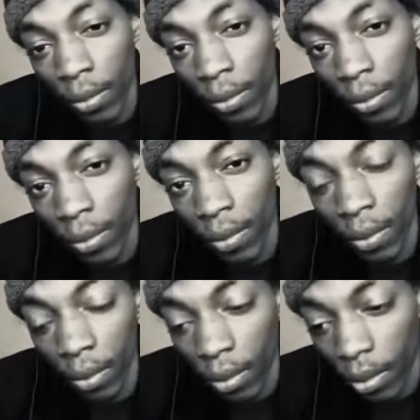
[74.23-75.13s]

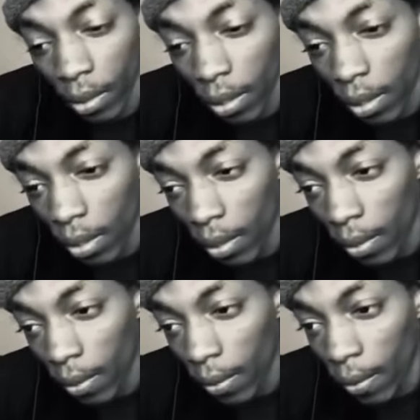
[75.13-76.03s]

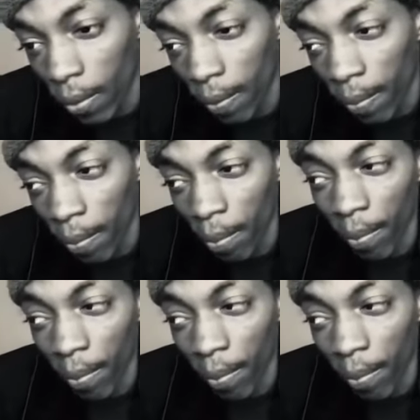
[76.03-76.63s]
(silence)